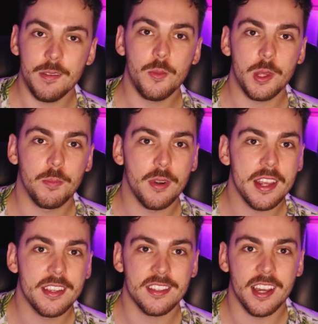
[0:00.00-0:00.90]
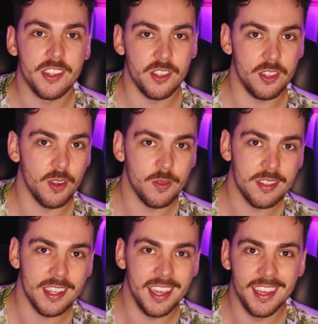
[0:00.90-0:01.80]
Even with breaks, I don't
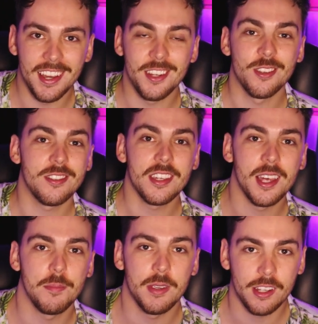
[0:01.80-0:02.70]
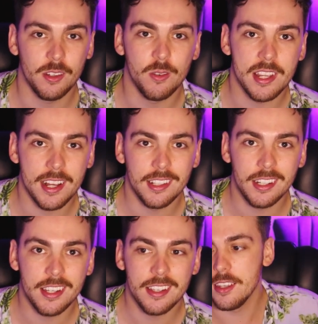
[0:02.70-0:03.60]
see that being a
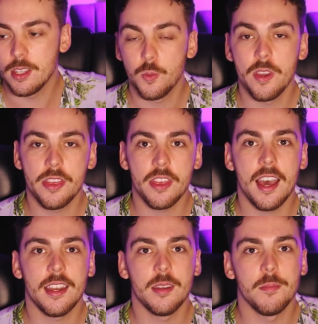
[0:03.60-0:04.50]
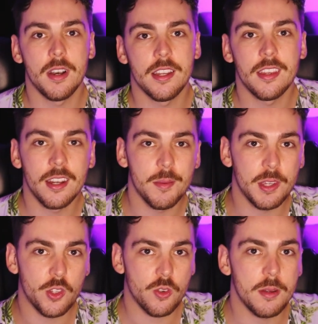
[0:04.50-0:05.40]
reality. It's with that in mind that I'm
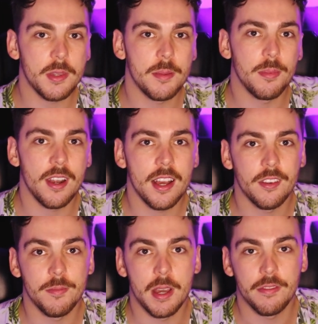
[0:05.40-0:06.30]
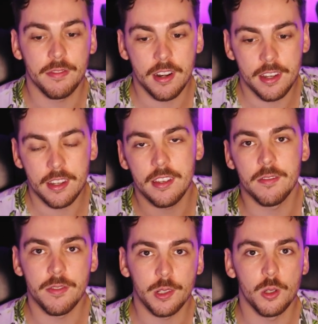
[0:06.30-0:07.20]
extremely proud of my friend
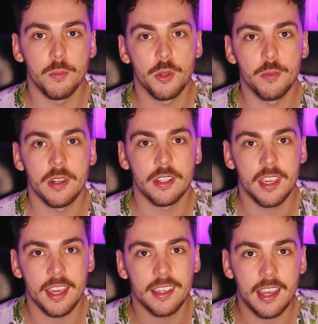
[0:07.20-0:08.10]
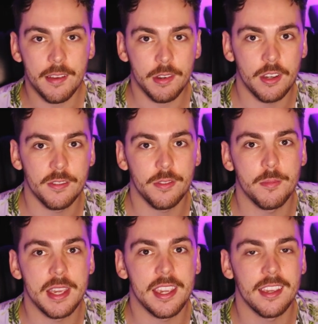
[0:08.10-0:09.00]
and fellow boomer, Kate Cavanaugh, for
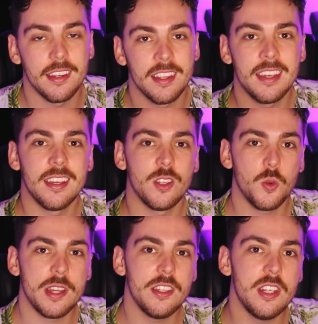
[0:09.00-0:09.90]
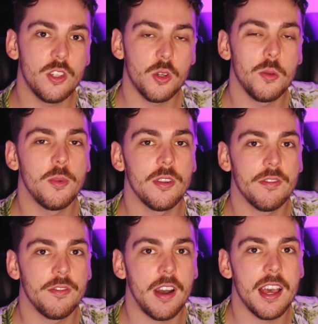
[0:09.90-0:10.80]
making it
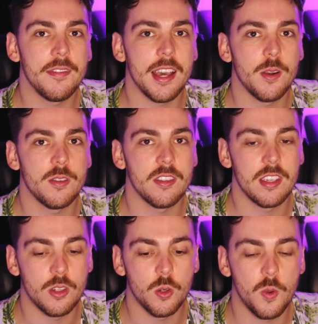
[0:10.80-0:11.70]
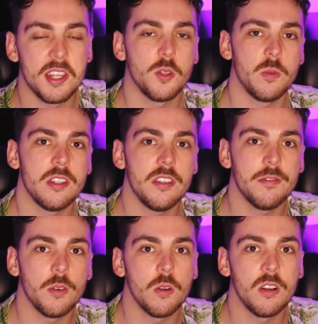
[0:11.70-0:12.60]
22.5 hours into a
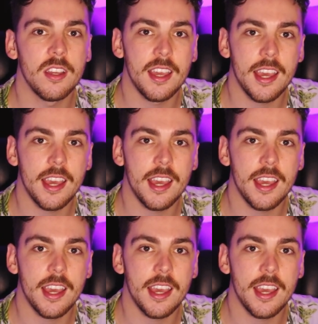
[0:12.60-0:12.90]
24